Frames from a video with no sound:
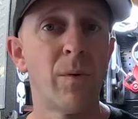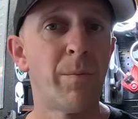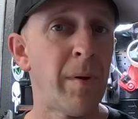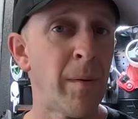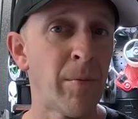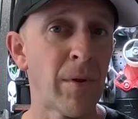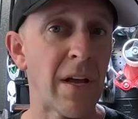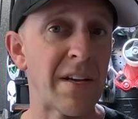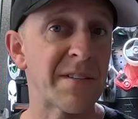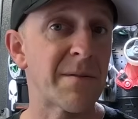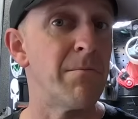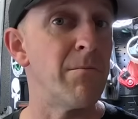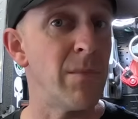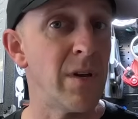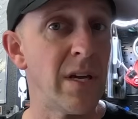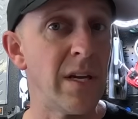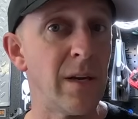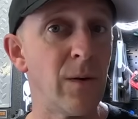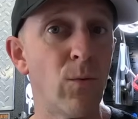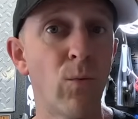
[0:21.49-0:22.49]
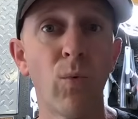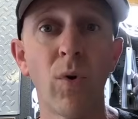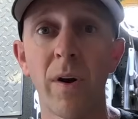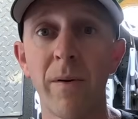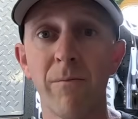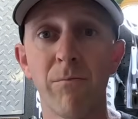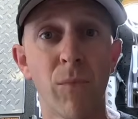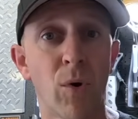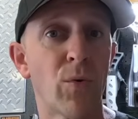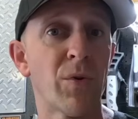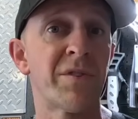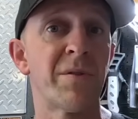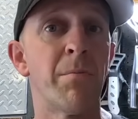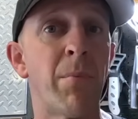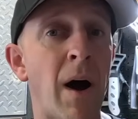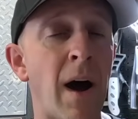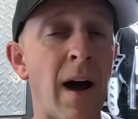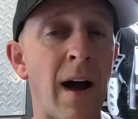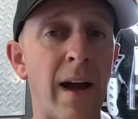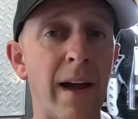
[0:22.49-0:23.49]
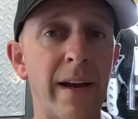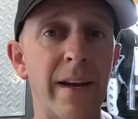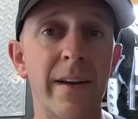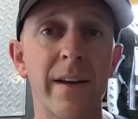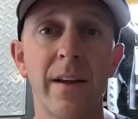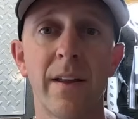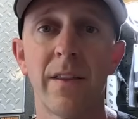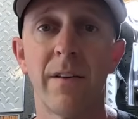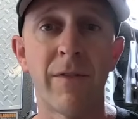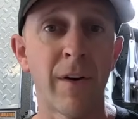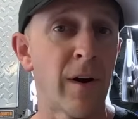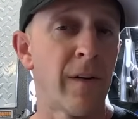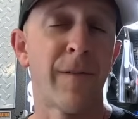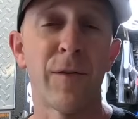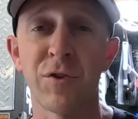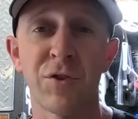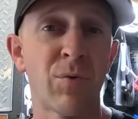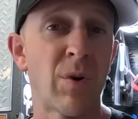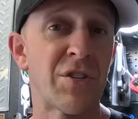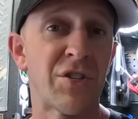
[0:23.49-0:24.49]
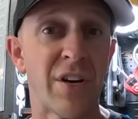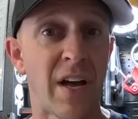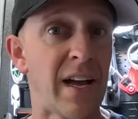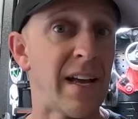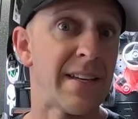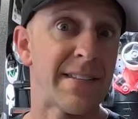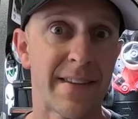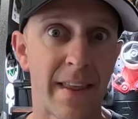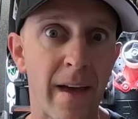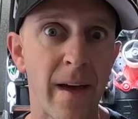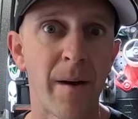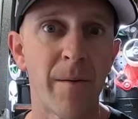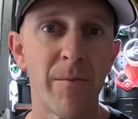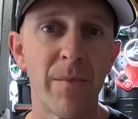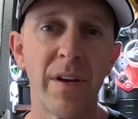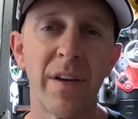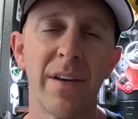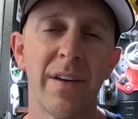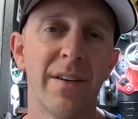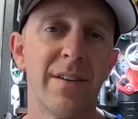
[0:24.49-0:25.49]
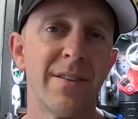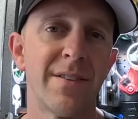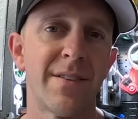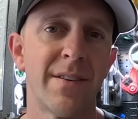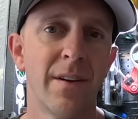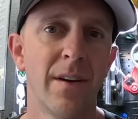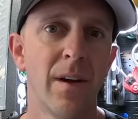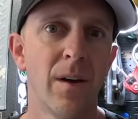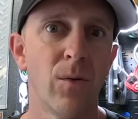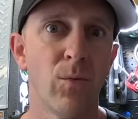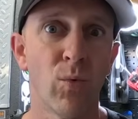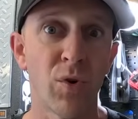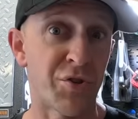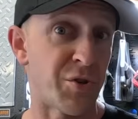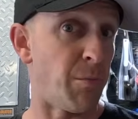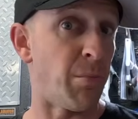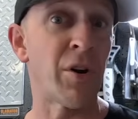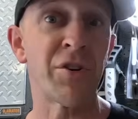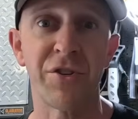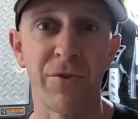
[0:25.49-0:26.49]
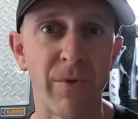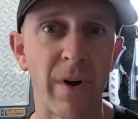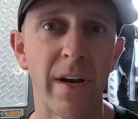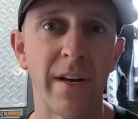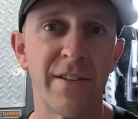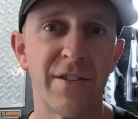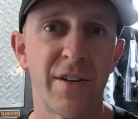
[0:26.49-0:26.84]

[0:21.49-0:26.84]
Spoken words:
people ask me what mower to buy, the very first question I ask them is, what's your budget range?